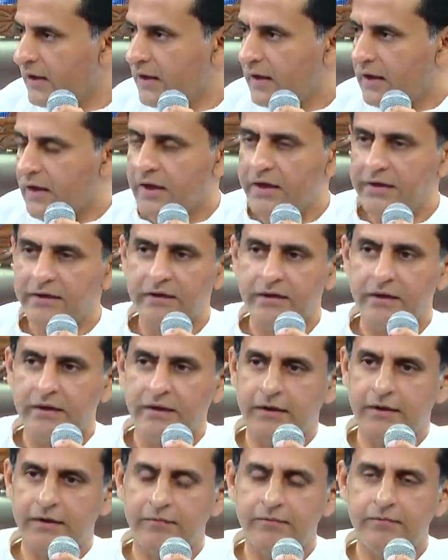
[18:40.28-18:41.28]
And
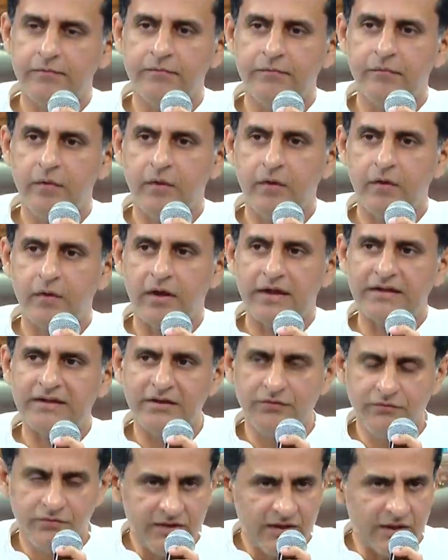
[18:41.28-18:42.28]
I
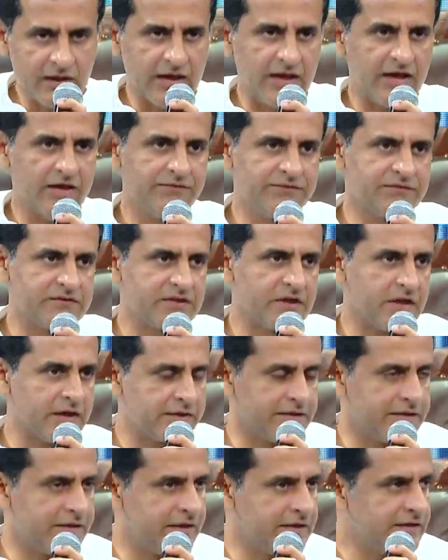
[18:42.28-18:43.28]
think we have
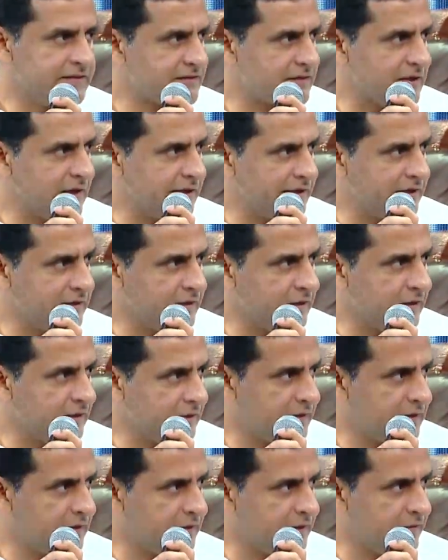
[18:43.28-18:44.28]
started understanding
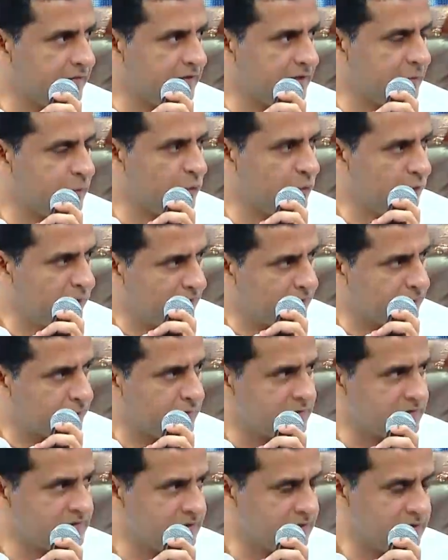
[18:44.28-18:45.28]
that and we are moving
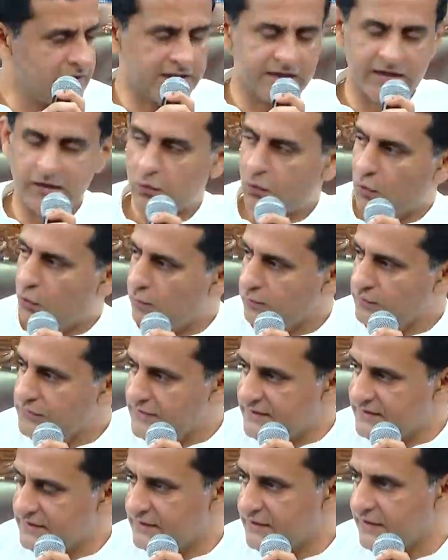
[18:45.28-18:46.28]
towards it. Like Om
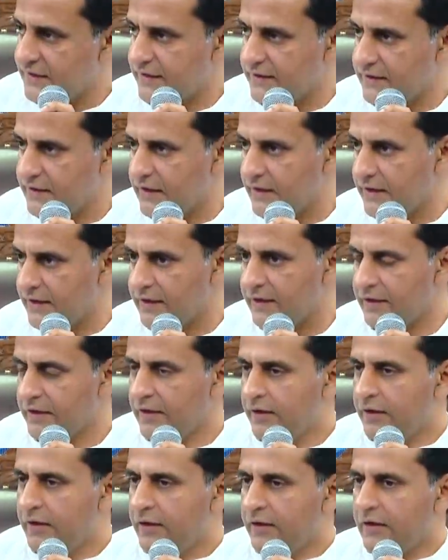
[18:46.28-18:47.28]
just said that
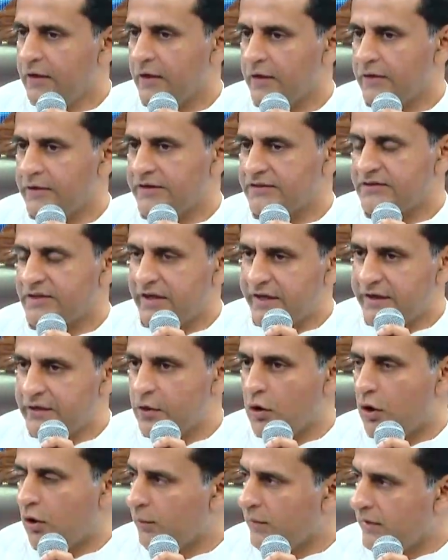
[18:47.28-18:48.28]
the
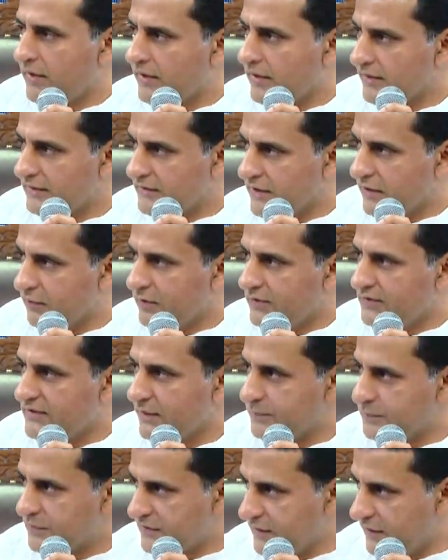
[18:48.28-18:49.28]
state government has given
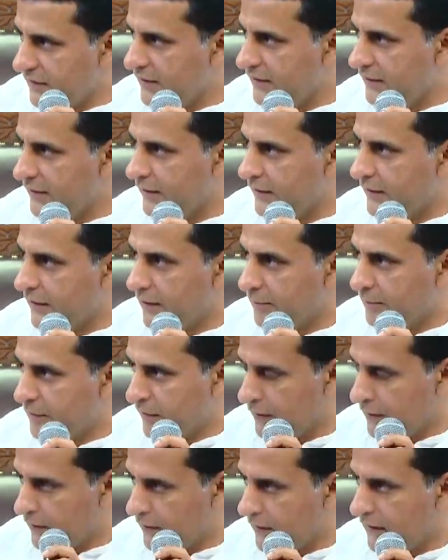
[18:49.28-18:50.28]
subsidy
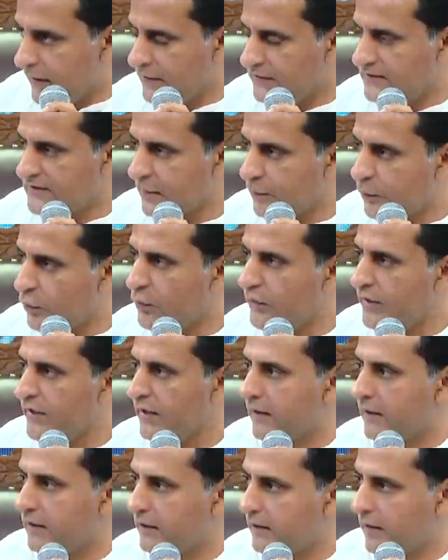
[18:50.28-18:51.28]
and
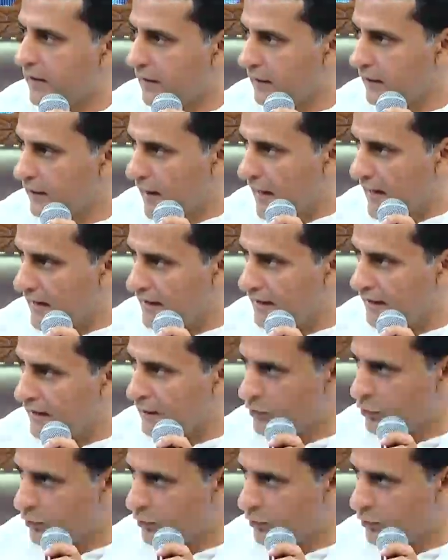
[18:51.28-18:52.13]
supporting an arena to